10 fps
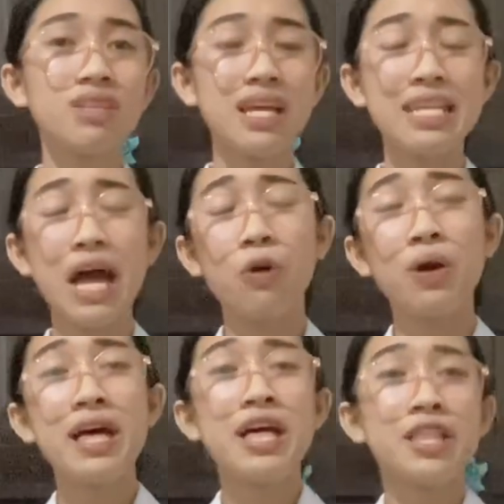Now,
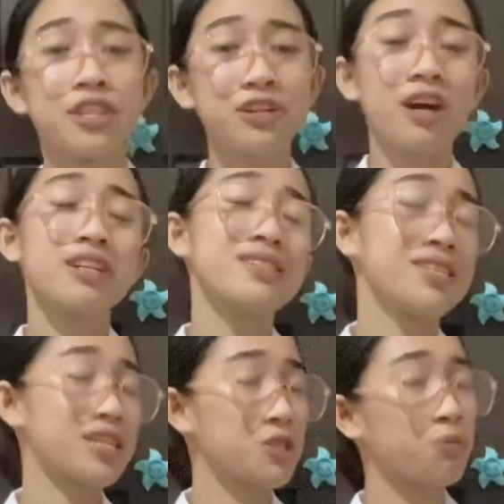there are
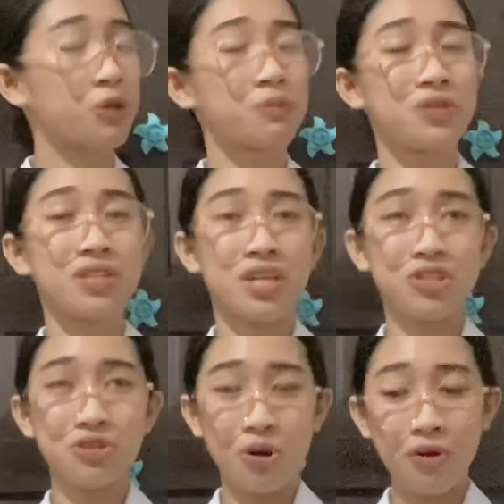six
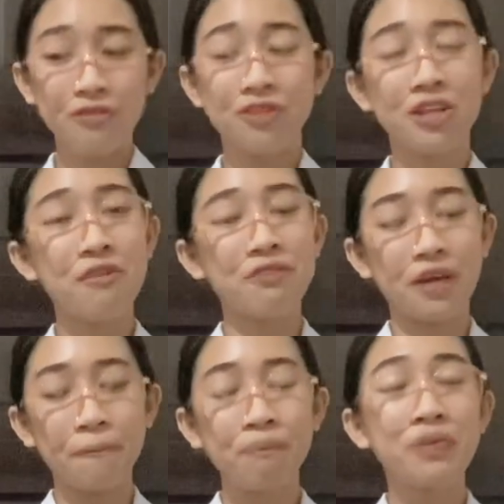purposes of
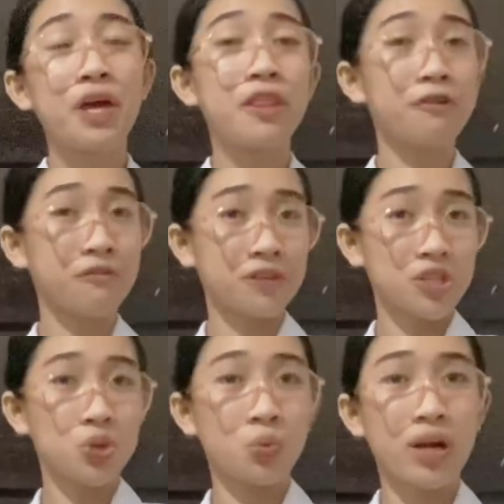gloving. The
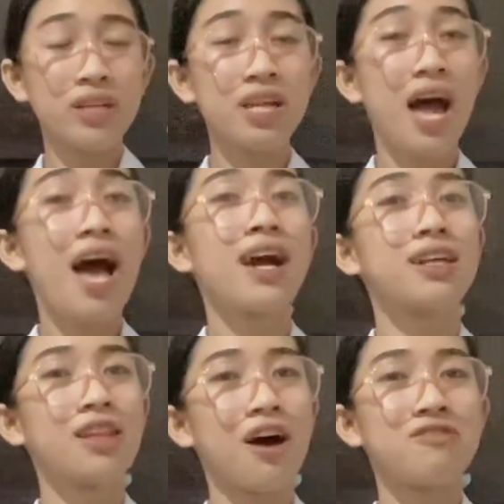first one,
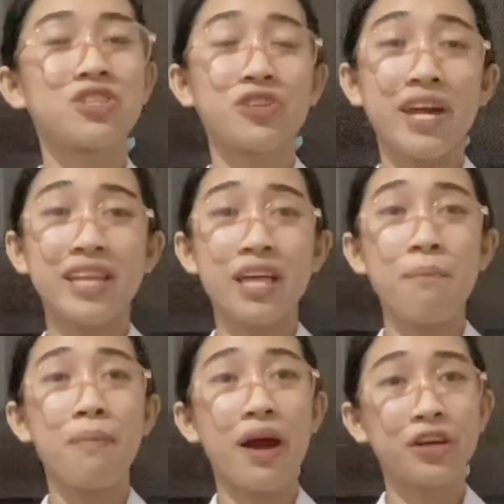Gloves create a
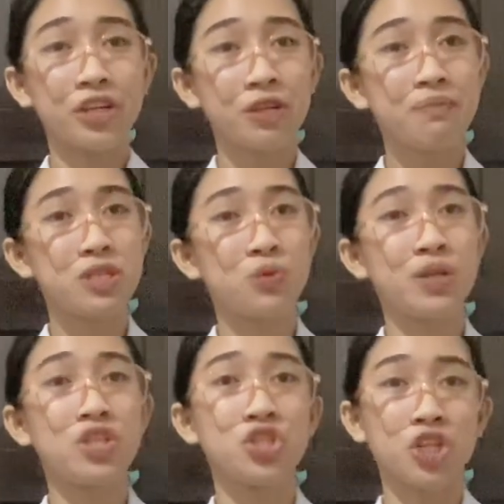barrier
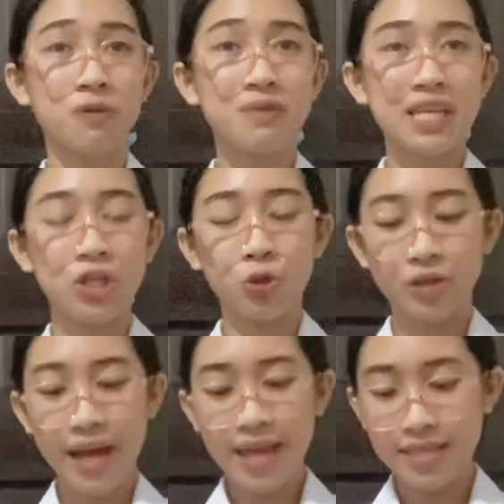between germs and
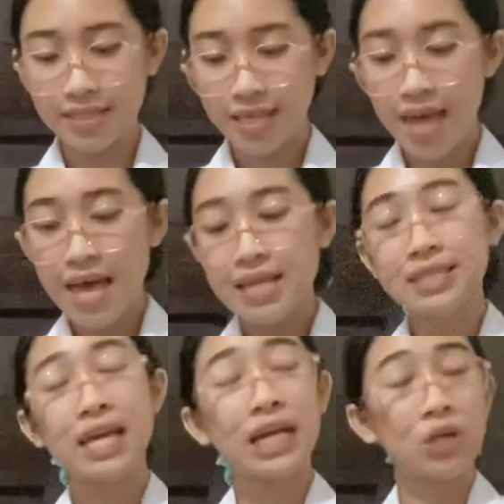your hands.
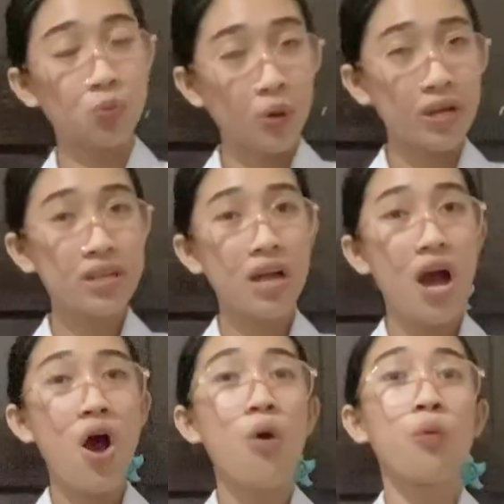Second one,
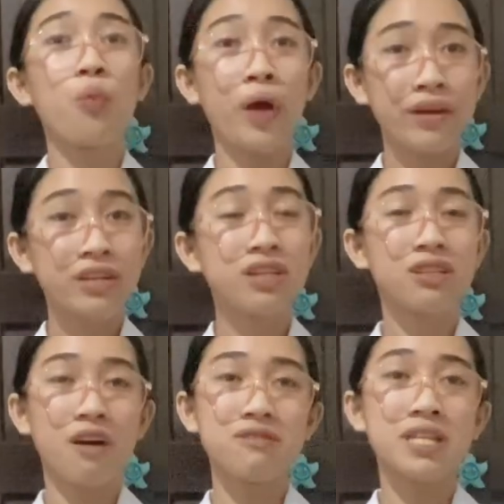wearing
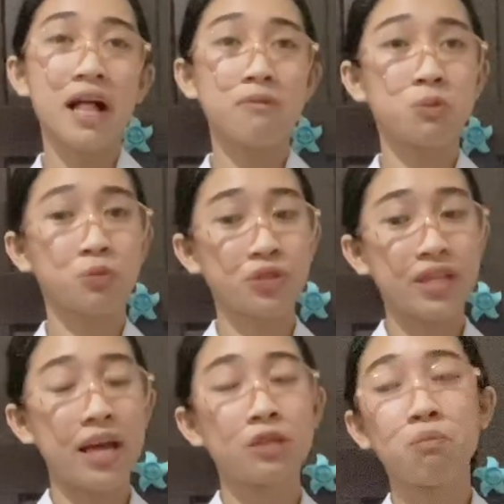gloves helps
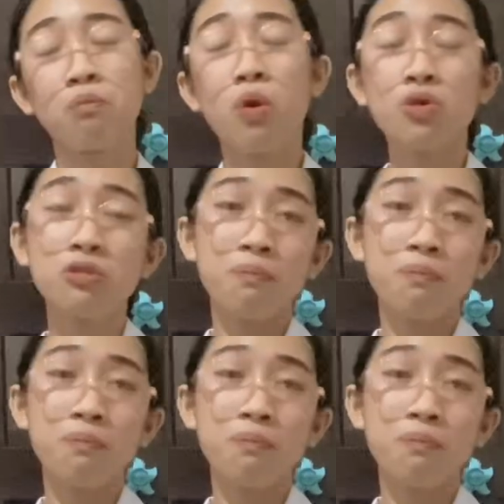protect both